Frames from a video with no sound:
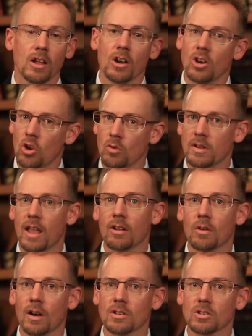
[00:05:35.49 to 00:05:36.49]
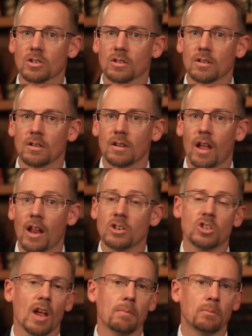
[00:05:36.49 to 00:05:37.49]
Newt Gingrich, and
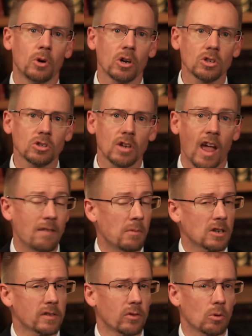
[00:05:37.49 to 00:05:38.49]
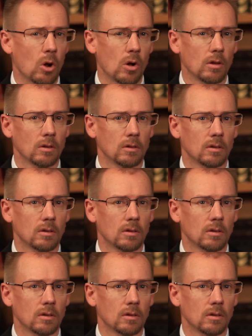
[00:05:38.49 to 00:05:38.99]
Jeb Bush have much of a role?